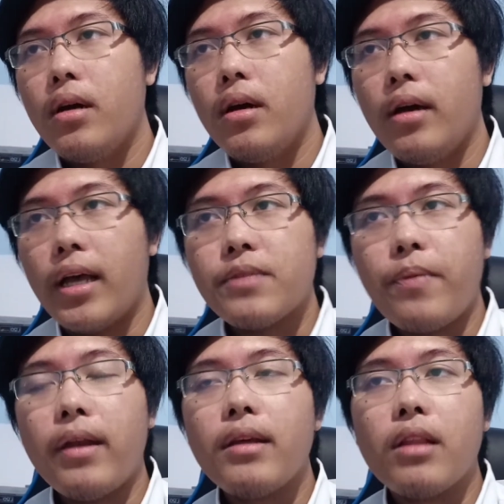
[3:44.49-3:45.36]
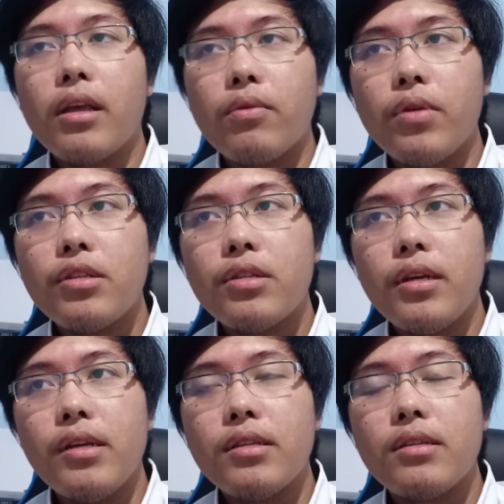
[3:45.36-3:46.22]
Expanding language
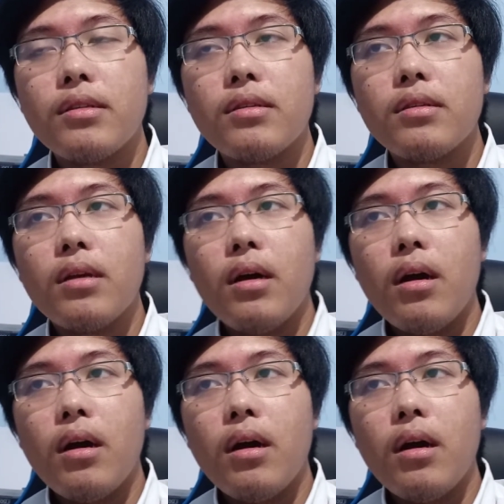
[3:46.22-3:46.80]
is